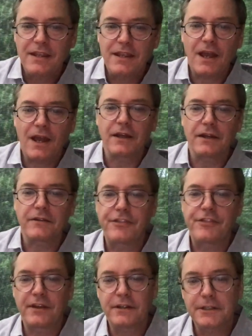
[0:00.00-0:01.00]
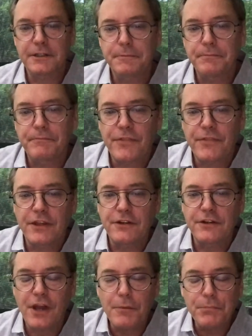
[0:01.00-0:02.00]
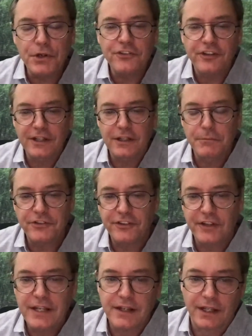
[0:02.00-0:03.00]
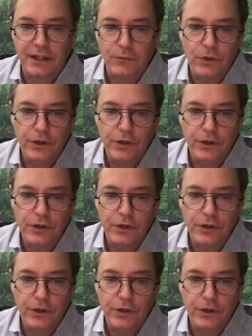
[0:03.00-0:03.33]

Yeah, the the number is a little misleading.